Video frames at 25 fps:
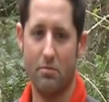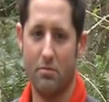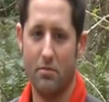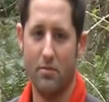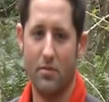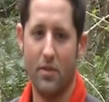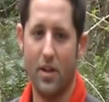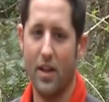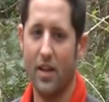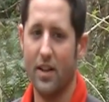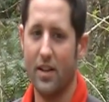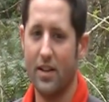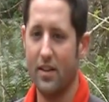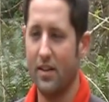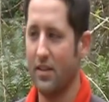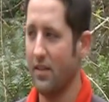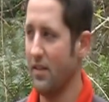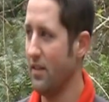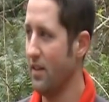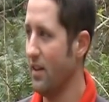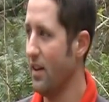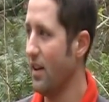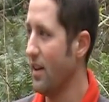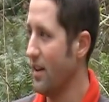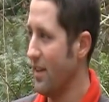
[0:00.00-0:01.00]
Right,
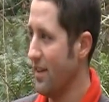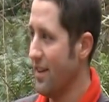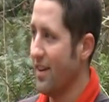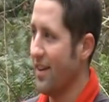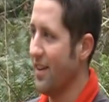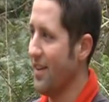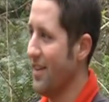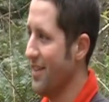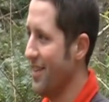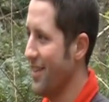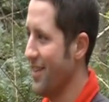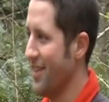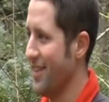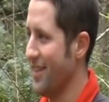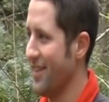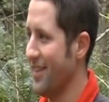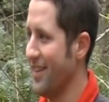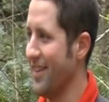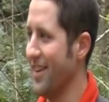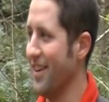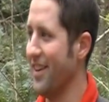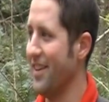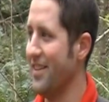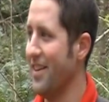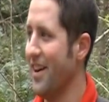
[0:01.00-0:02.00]
yeah.
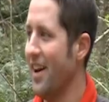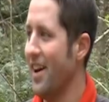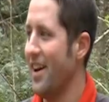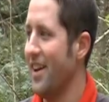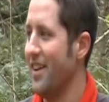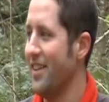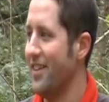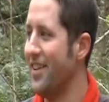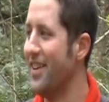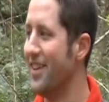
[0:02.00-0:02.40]
It dies.